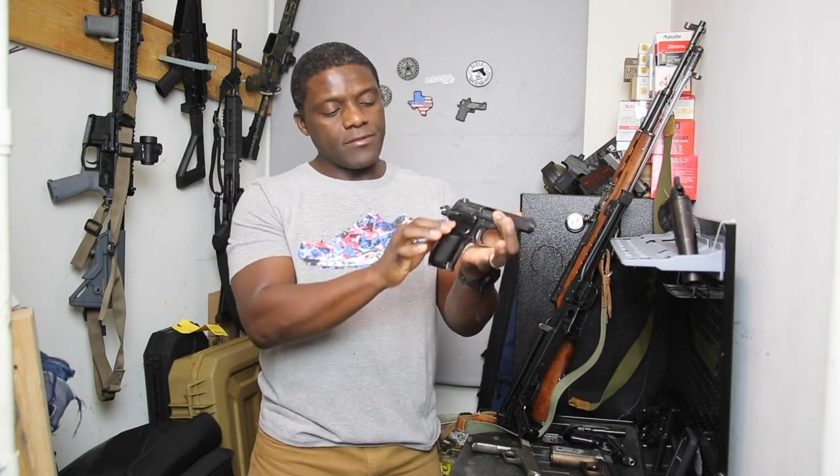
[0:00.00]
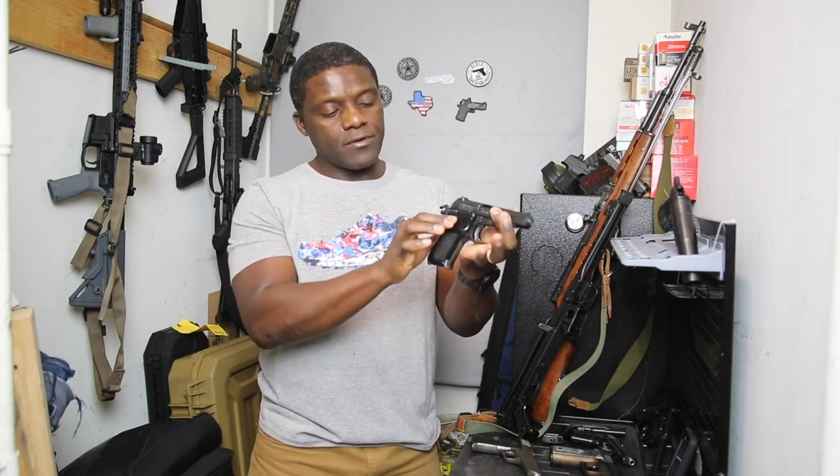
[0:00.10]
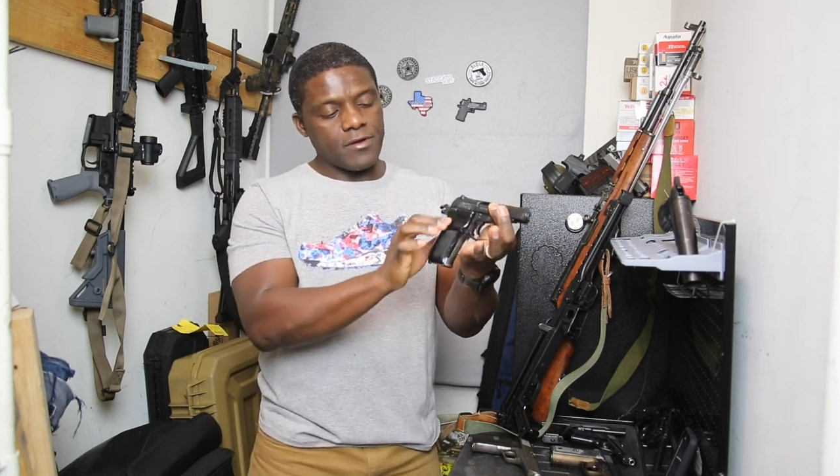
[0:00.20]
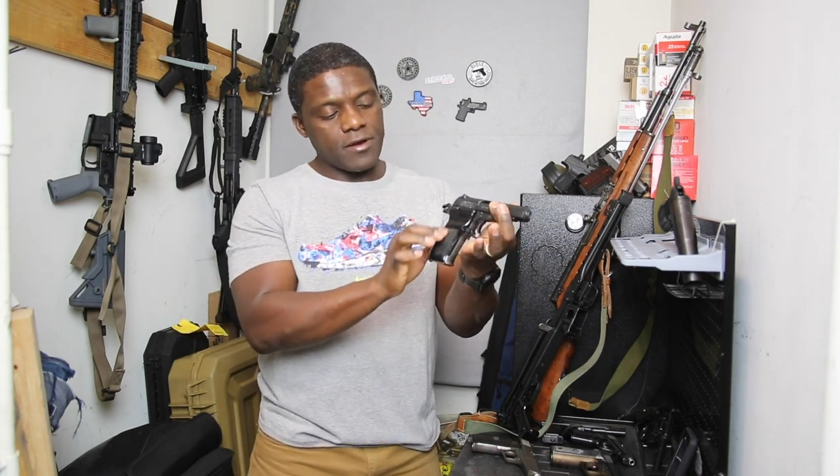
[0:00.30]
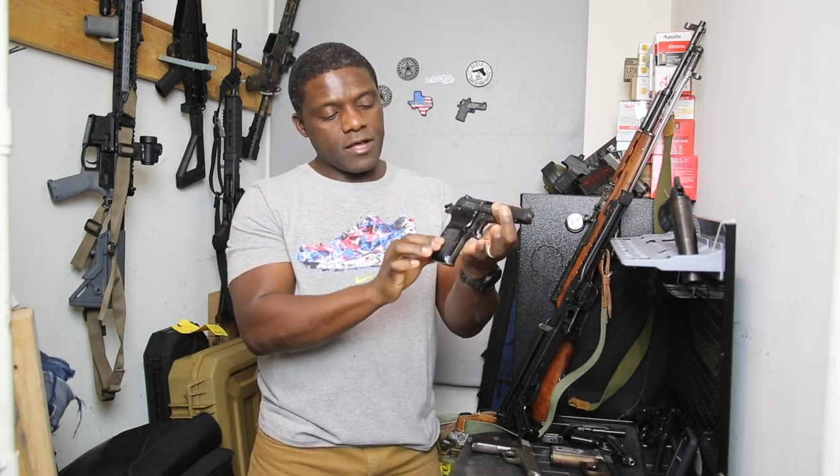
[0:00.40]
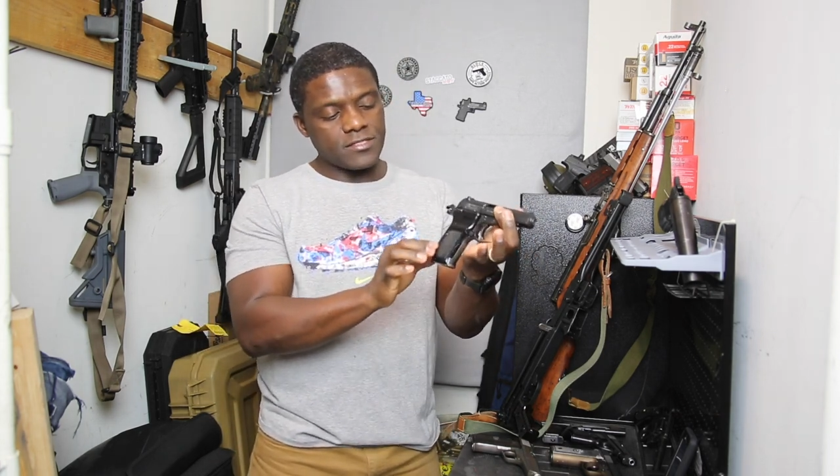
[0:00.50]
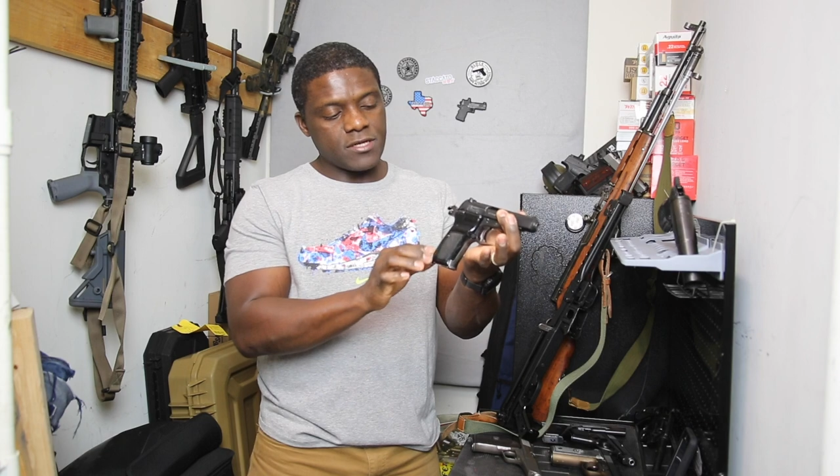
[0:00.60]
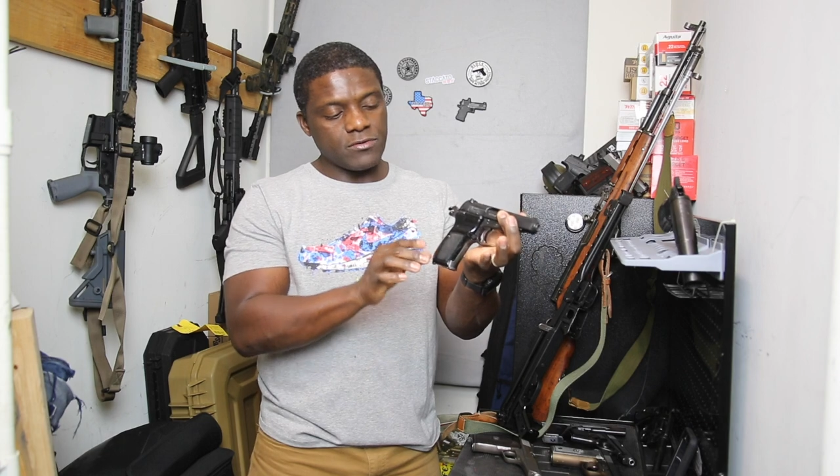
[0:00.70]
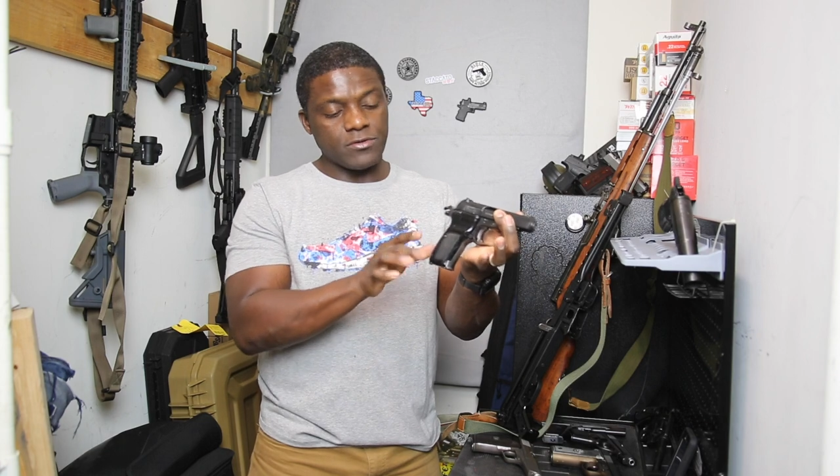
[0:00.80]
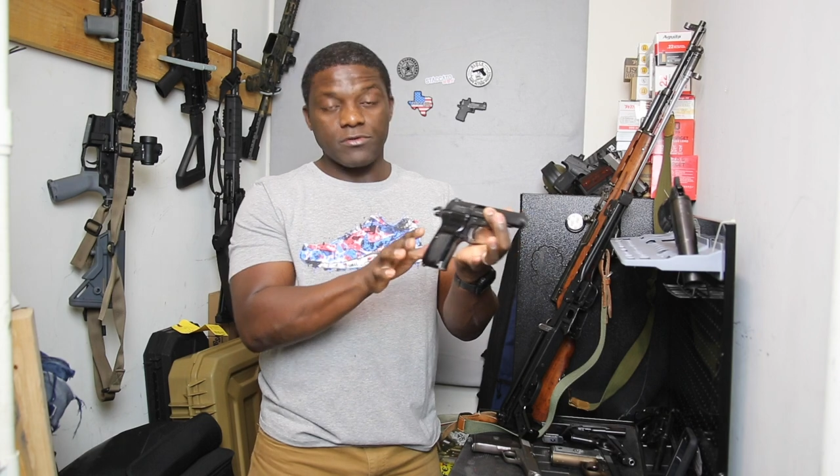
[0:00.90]
The cutouts
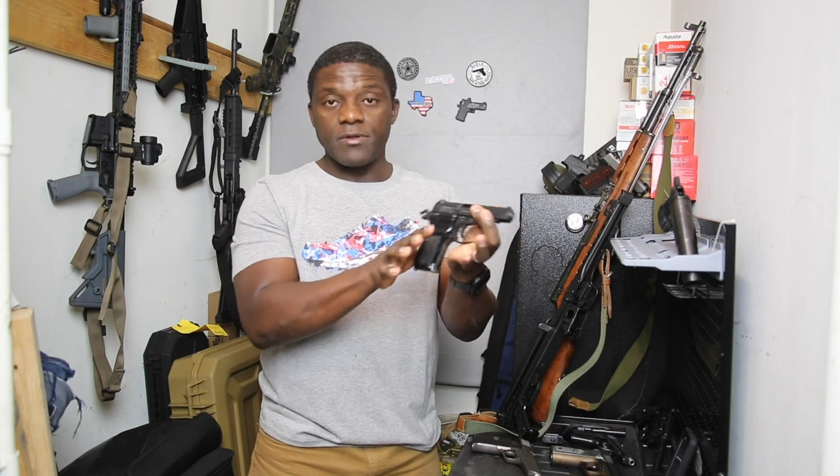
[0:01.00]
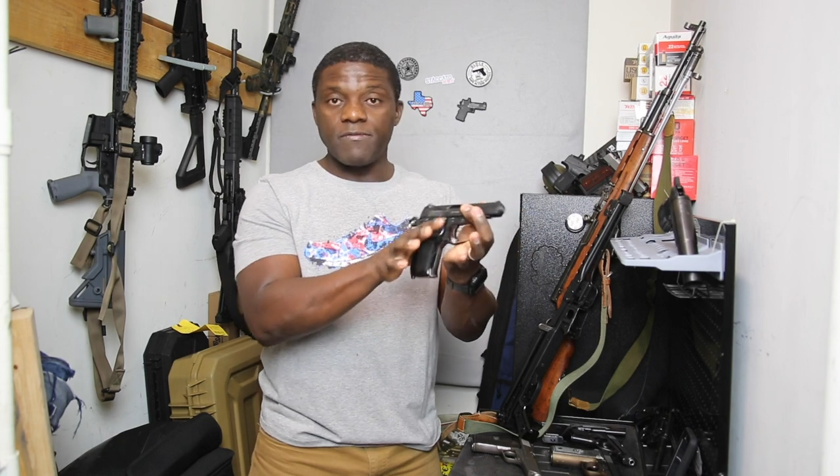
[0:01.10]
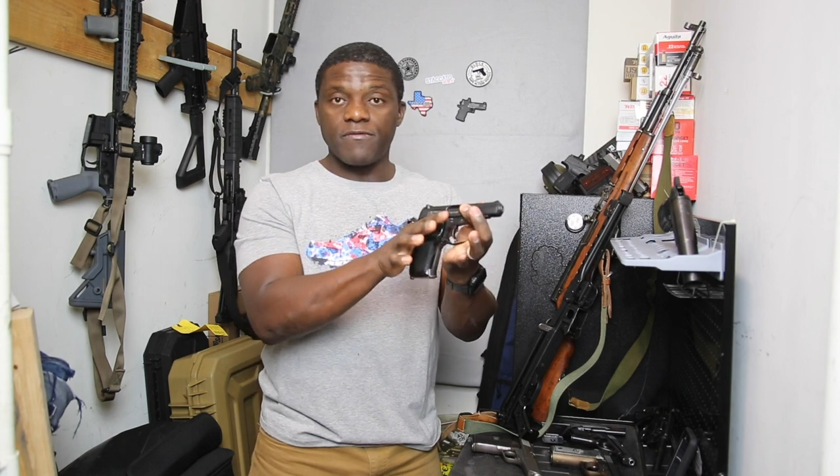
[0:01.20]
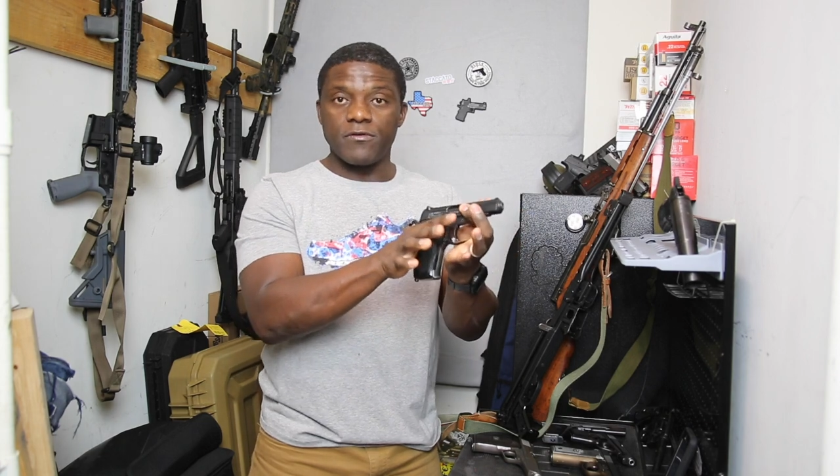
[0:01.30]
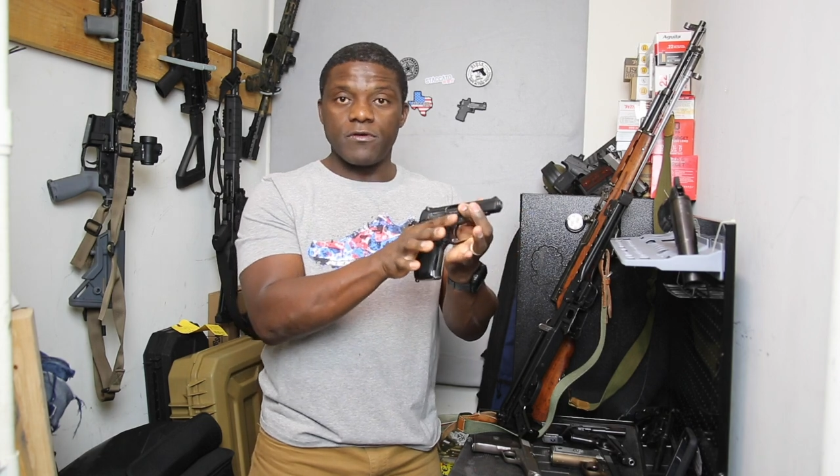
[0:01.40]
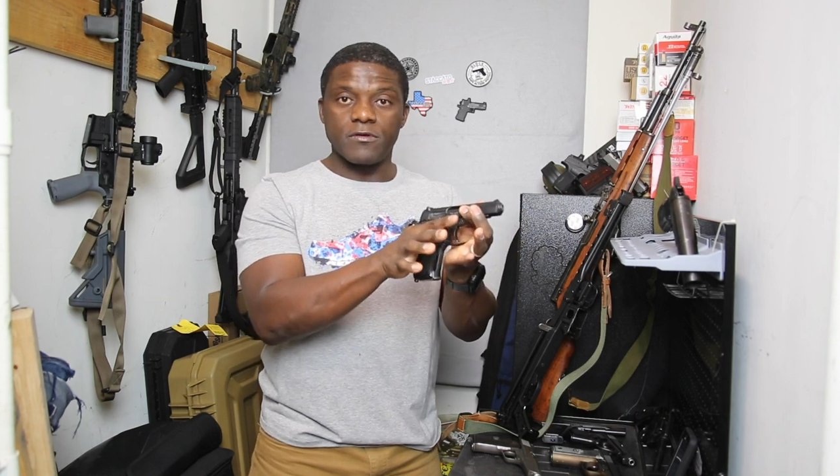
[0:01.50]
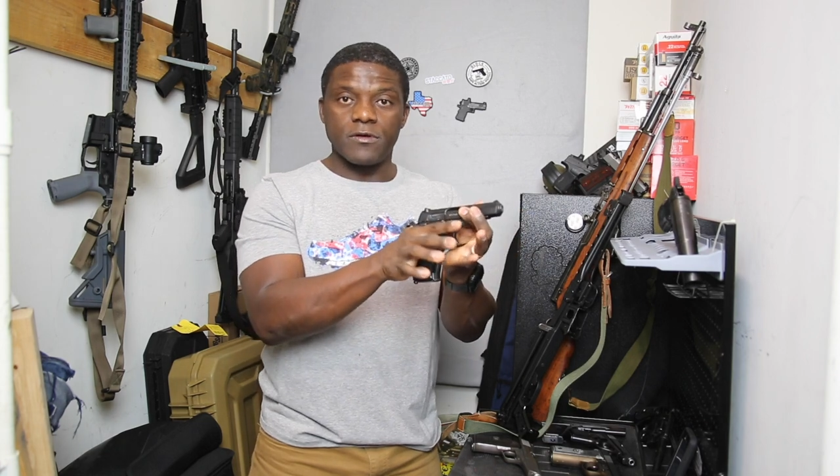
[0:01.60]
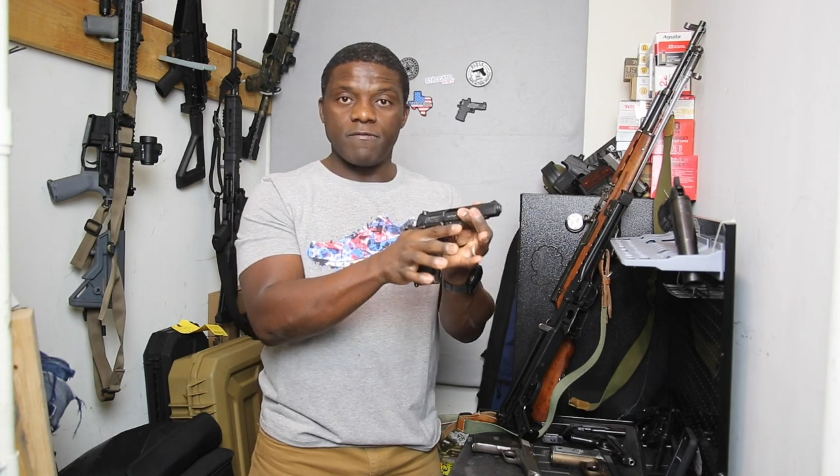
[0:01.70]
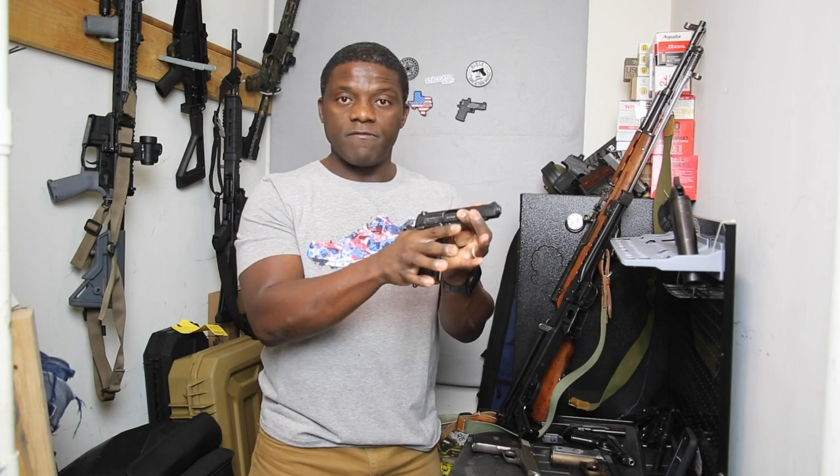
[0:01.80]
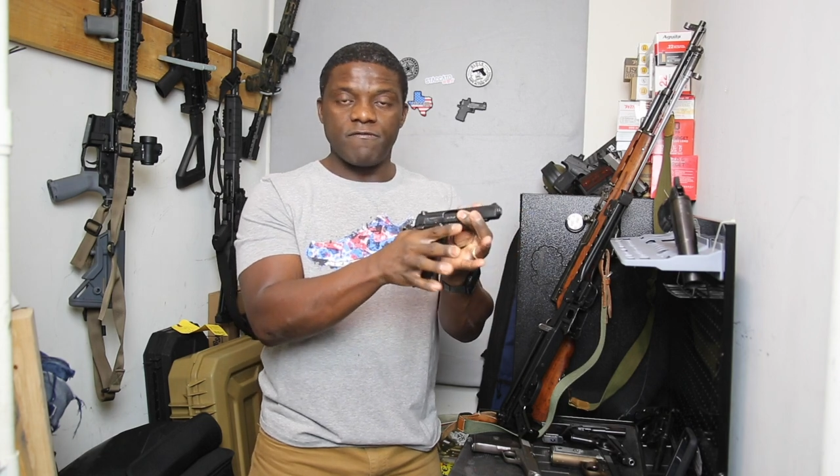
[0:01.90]
are on the grip for your